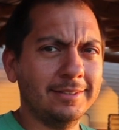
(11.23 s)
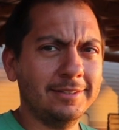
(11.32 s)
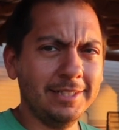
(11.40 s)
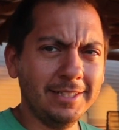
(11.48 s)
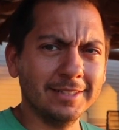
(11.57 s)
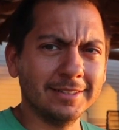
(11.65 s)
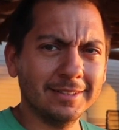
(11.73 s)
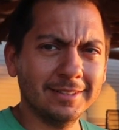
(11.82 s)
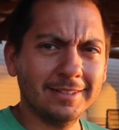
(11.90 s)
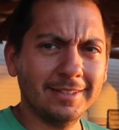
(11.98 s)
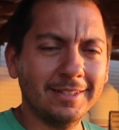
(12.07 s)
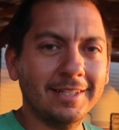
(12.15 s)
Jeez.
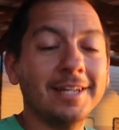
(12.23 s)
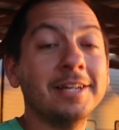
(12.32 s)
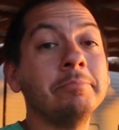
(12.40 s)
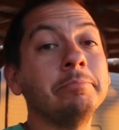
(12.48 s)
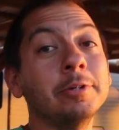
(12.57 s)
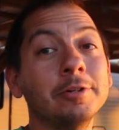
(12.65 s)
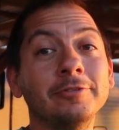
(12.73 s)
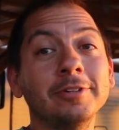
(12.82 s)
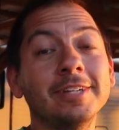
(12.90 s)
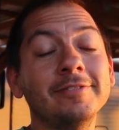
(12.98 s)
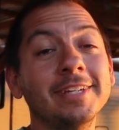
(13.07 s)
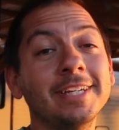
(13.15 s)
Beautiful
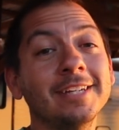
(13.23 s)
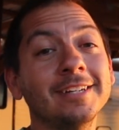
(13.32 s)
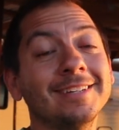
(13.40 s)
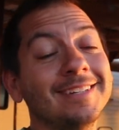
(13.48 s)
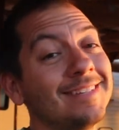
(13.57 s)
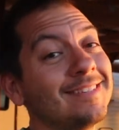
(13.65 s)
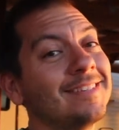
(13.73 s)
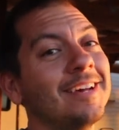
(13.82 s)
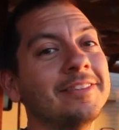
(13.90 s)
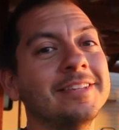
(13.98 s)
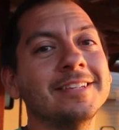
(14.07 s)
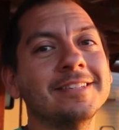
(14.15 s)
evening here,
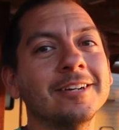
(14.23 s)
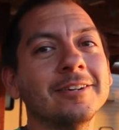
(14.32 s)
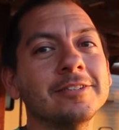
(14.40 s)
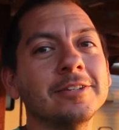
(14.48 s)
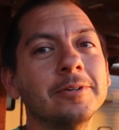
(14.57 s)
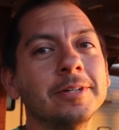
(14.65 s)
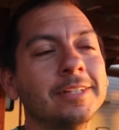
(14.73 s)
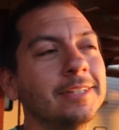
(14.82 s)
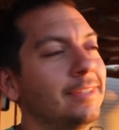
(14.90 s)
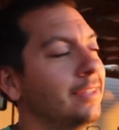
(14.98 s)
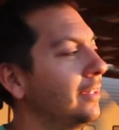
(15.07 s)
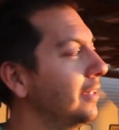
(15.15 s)
Southeast Arizona.
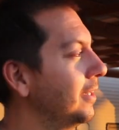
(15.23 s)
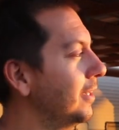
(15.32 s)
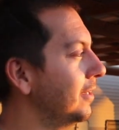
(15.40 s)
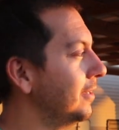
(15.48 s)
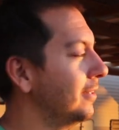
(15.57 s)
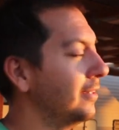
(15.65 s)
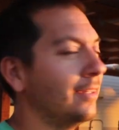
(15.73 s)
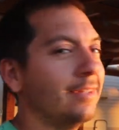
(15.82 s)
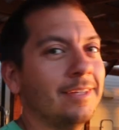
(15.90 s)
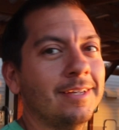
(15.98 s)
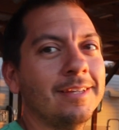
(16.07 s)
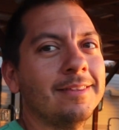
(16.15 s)
Oh,
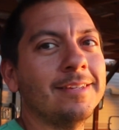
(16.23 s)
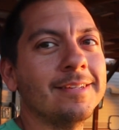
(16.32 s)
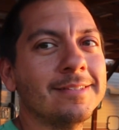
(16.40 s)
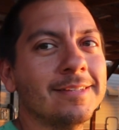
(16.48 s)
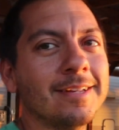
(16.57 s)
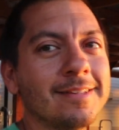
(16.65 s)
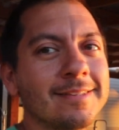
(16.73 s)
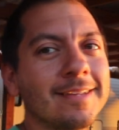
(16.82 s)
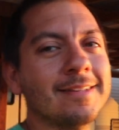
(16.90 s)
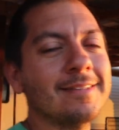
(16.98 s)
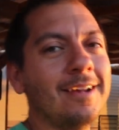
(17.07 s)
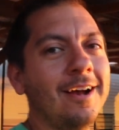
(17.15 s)
these
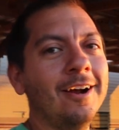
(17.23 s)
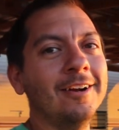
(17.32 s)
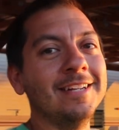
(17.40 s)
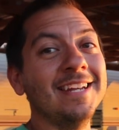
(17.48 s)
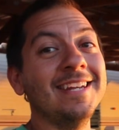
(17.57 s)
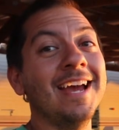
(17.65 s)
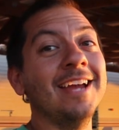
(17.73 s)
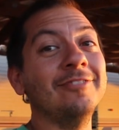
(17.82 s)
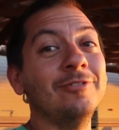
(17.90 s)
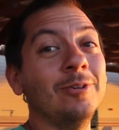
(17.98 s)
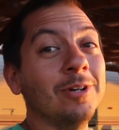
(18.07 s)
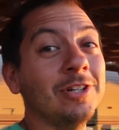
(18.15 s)
sunsets are to die
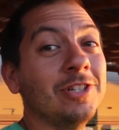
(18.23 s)
for.